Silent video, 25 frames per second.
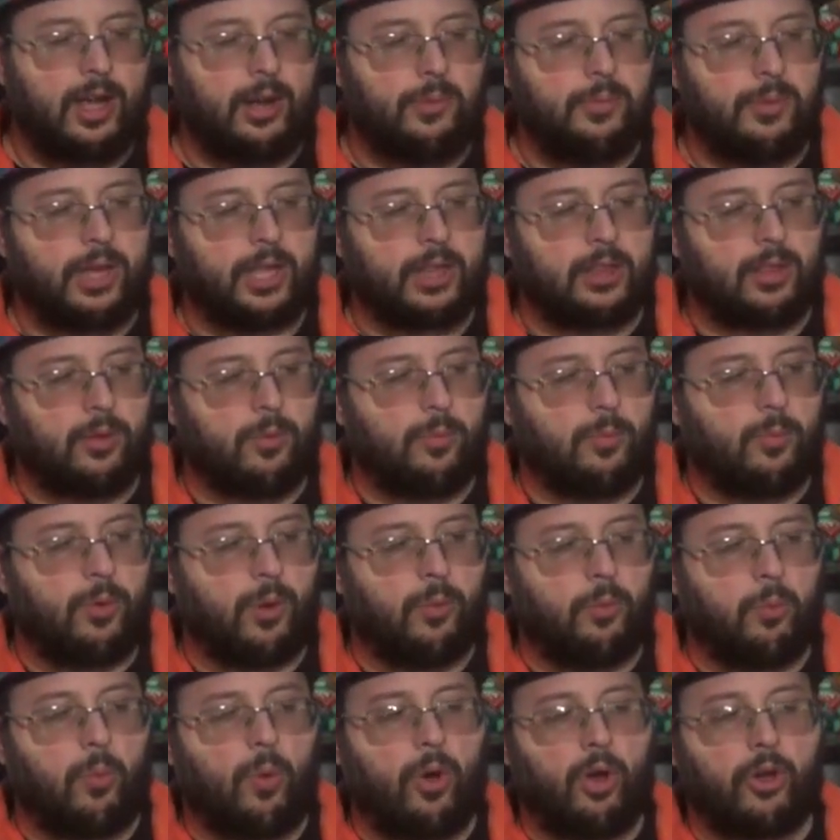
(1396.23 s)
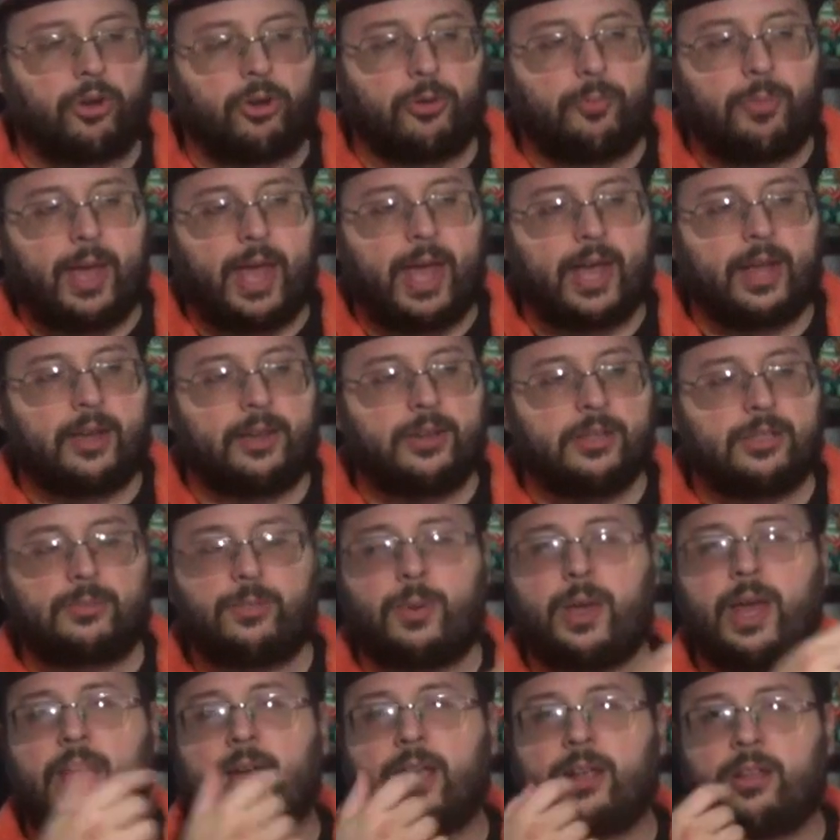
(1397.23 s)
We get a water pack on his
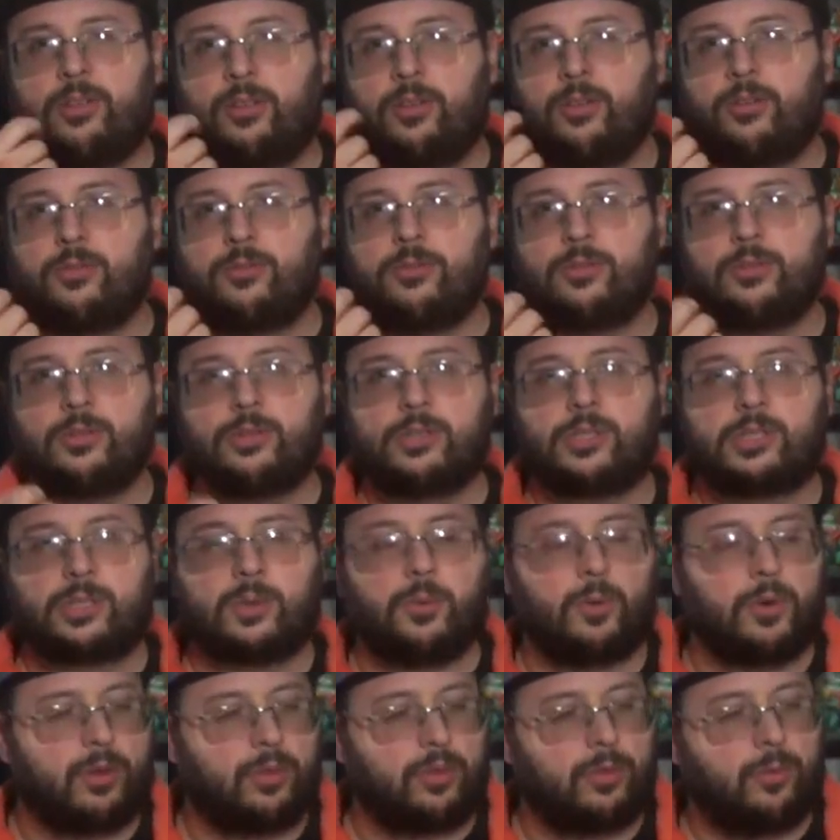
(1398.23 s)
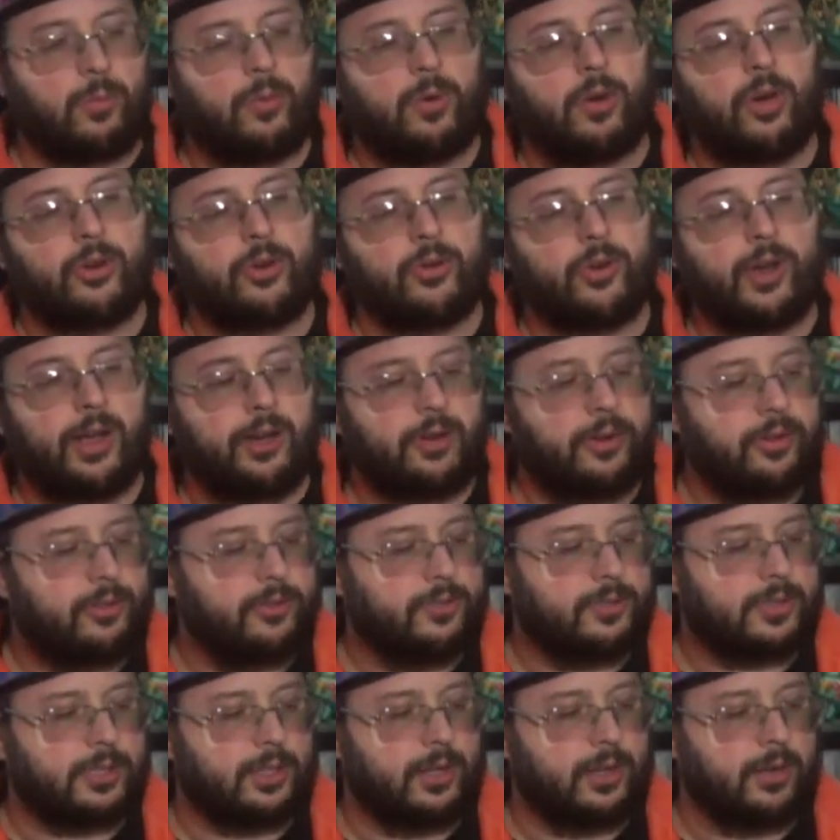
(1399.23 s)
back to squirt the water out
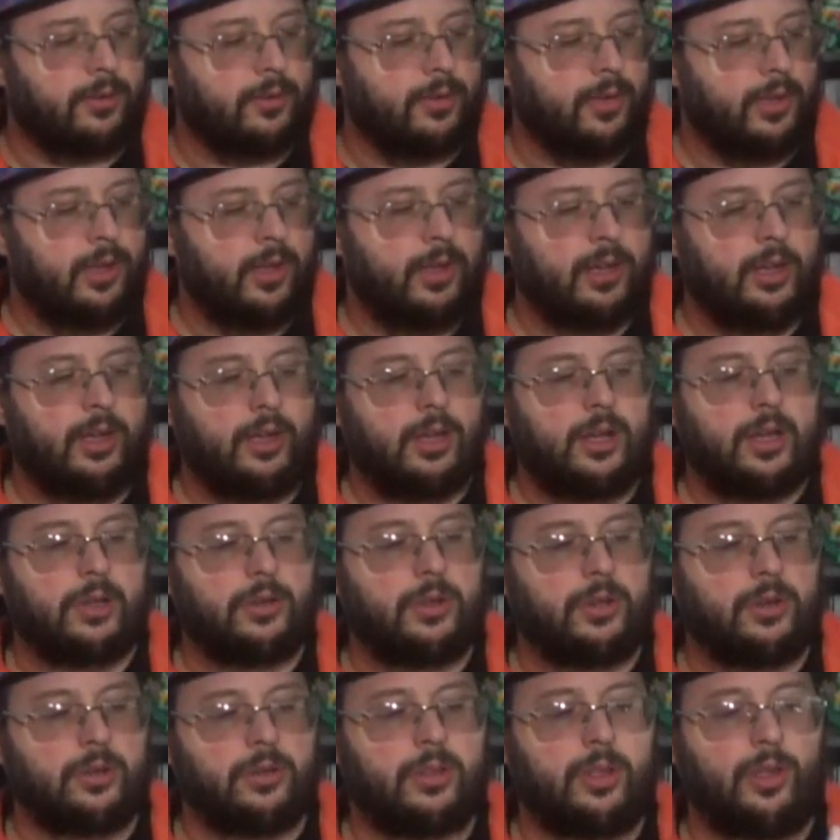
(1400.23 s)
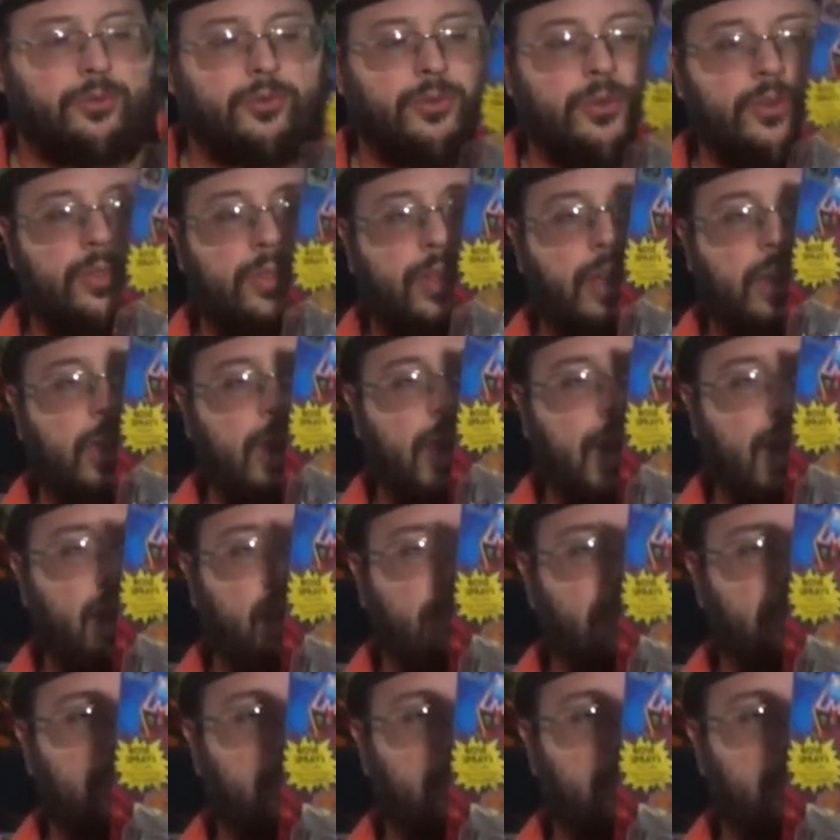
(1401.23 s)
of. So a little different than how